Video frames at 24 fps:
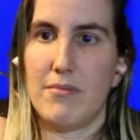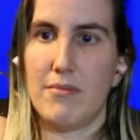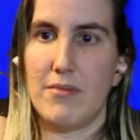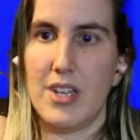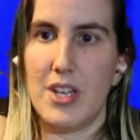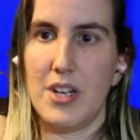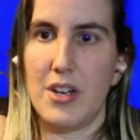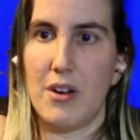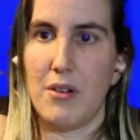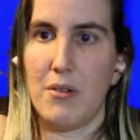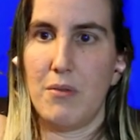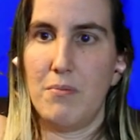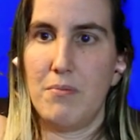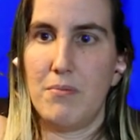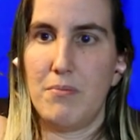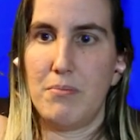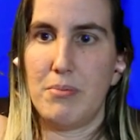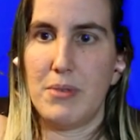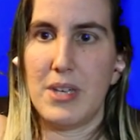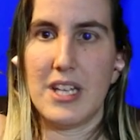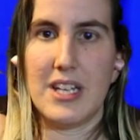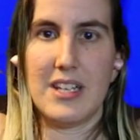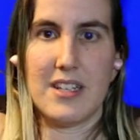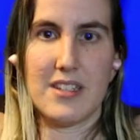you know,
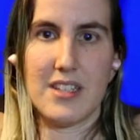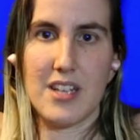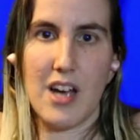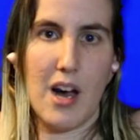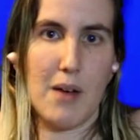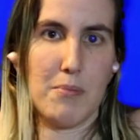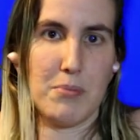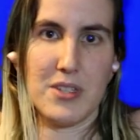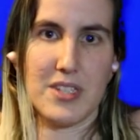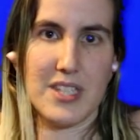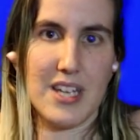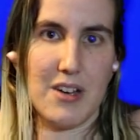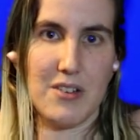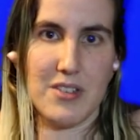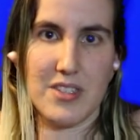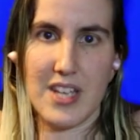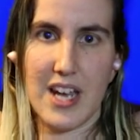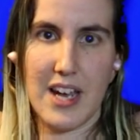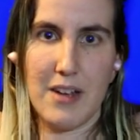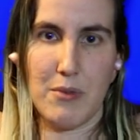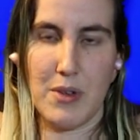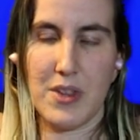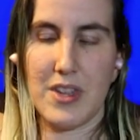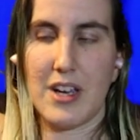be topless
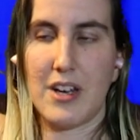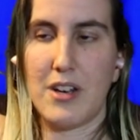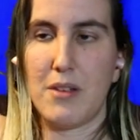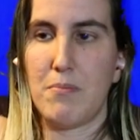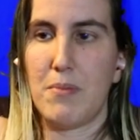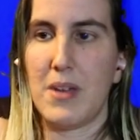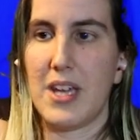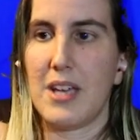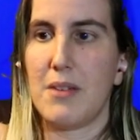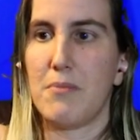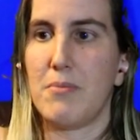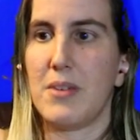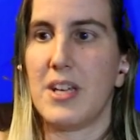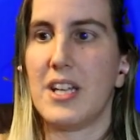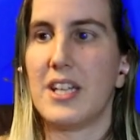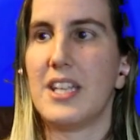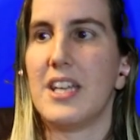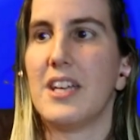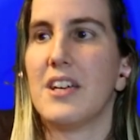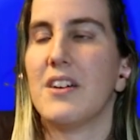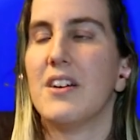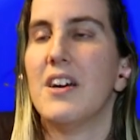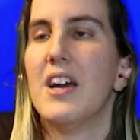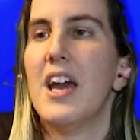outside without it being a big
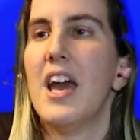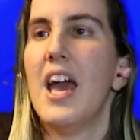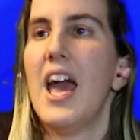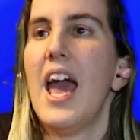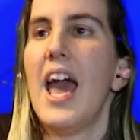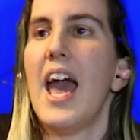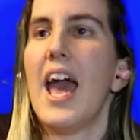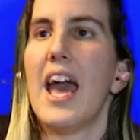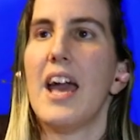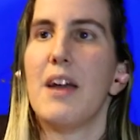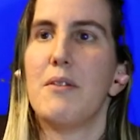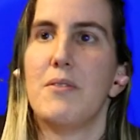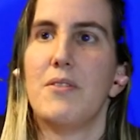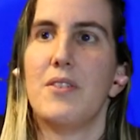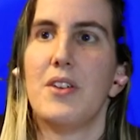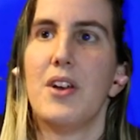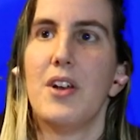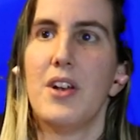deal. And